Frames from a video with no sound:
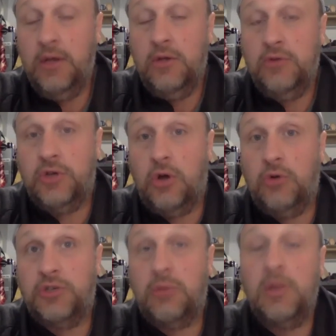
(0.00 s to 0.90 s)
So
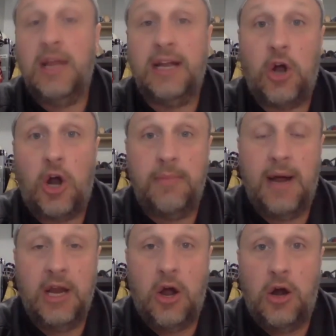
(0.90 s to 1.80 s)
someone like Card My
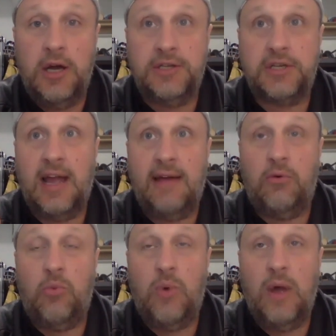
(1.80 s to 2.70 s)
Yard is going to have a
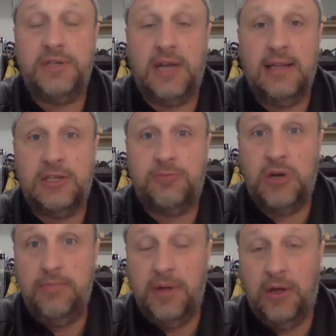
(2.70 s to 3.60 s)
website that's
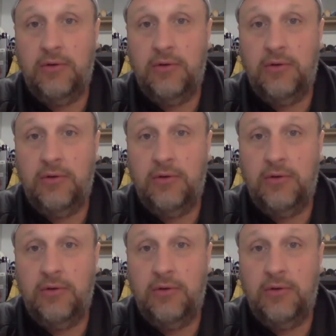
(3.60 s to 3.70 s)
pre-built